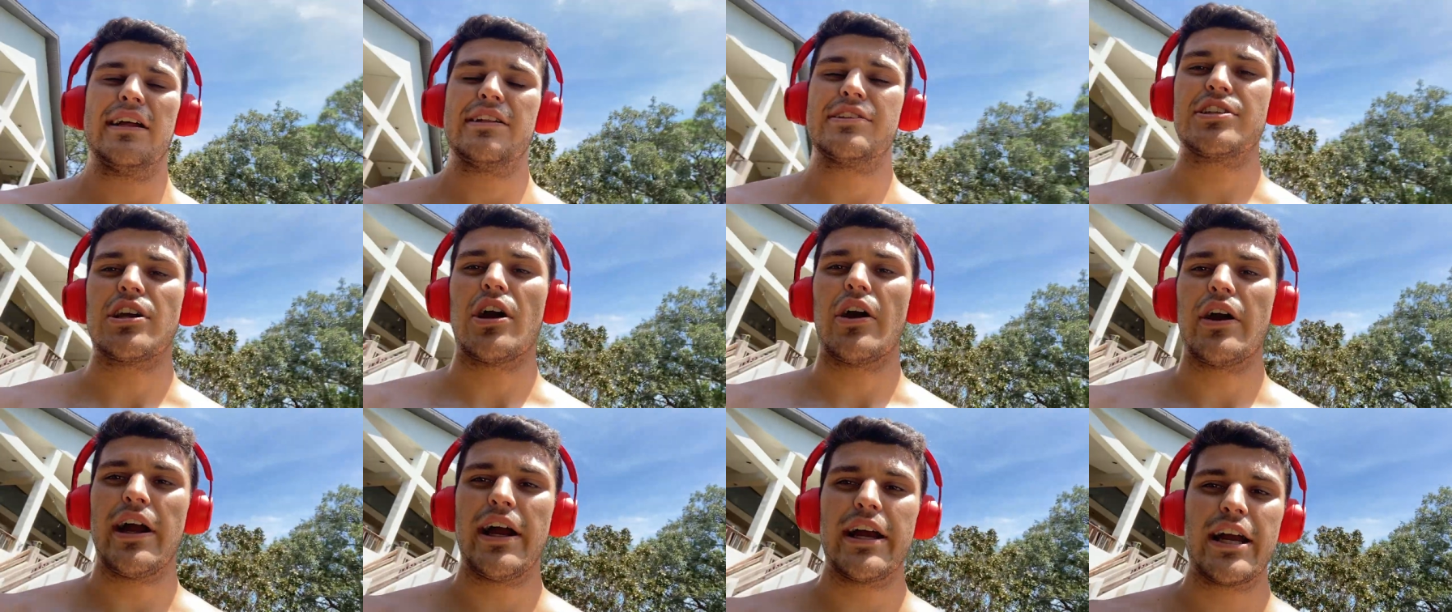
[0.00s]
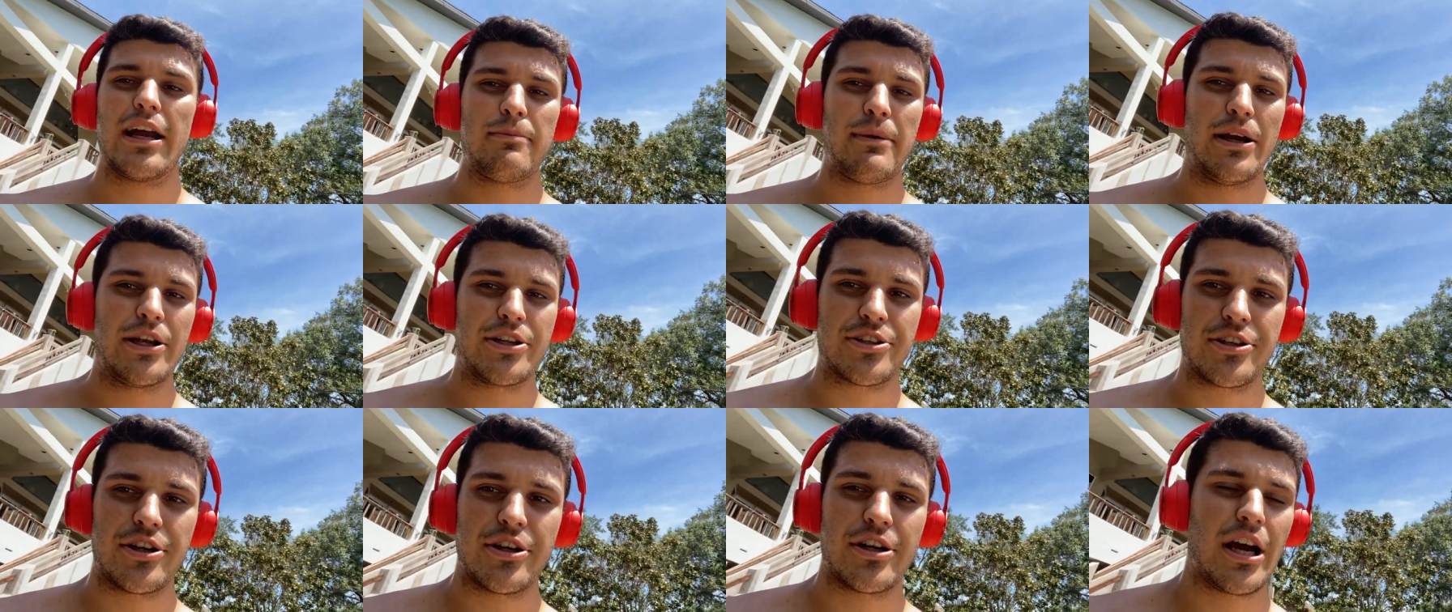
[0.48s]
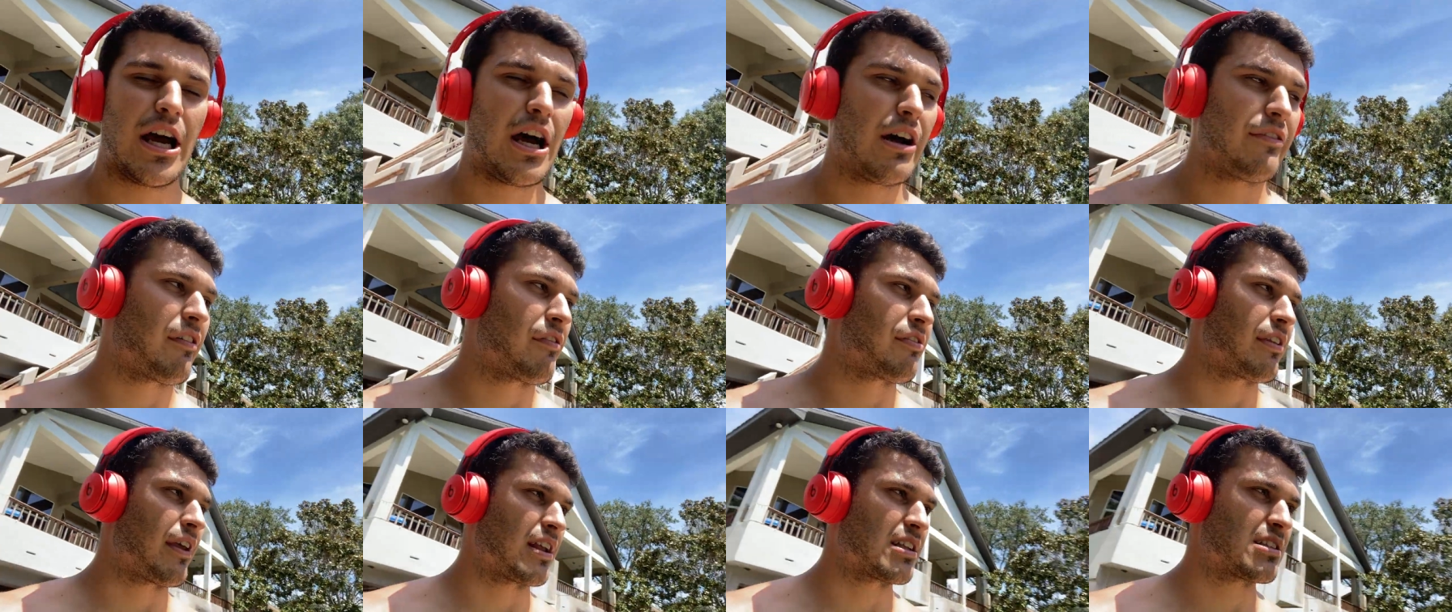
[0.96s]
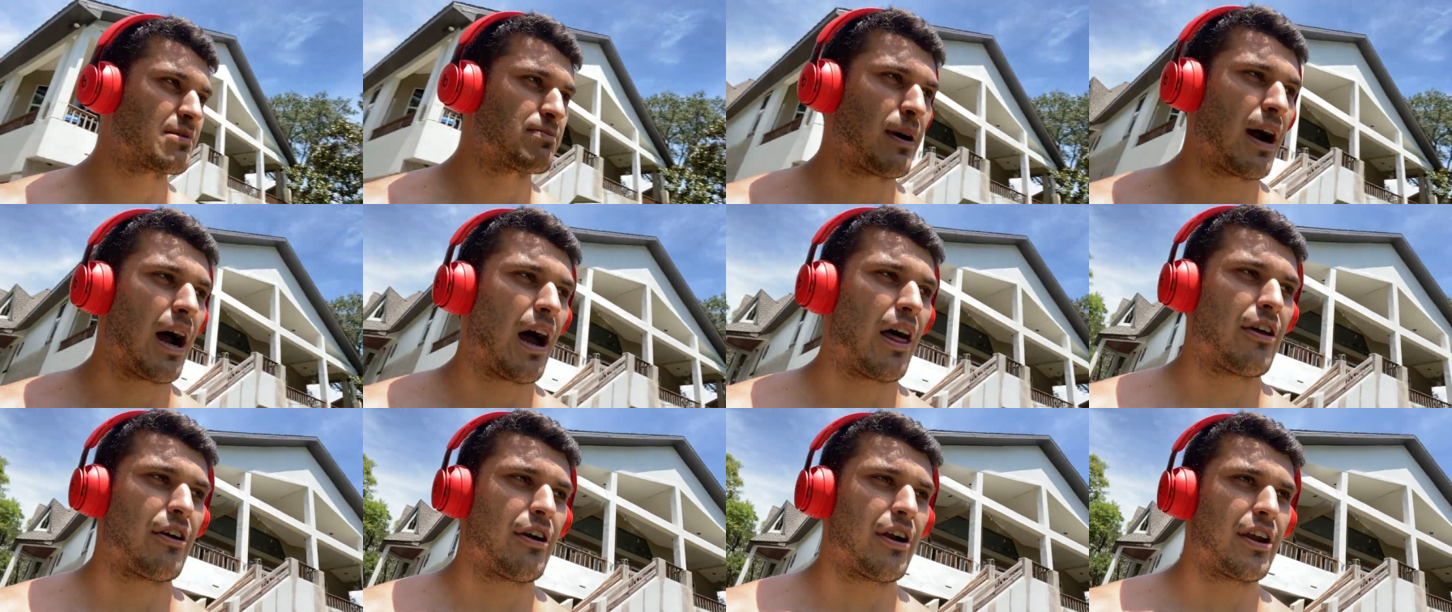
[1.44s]
And sorry I got my shirt off if that's
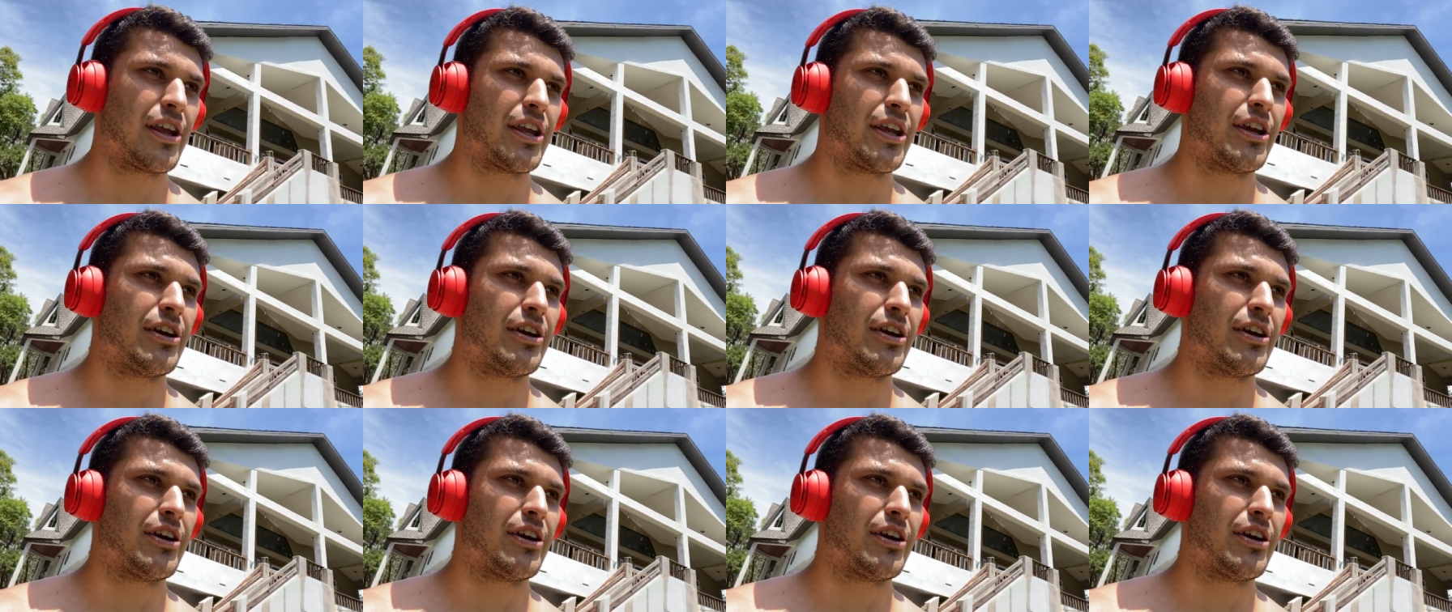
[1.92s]
bothering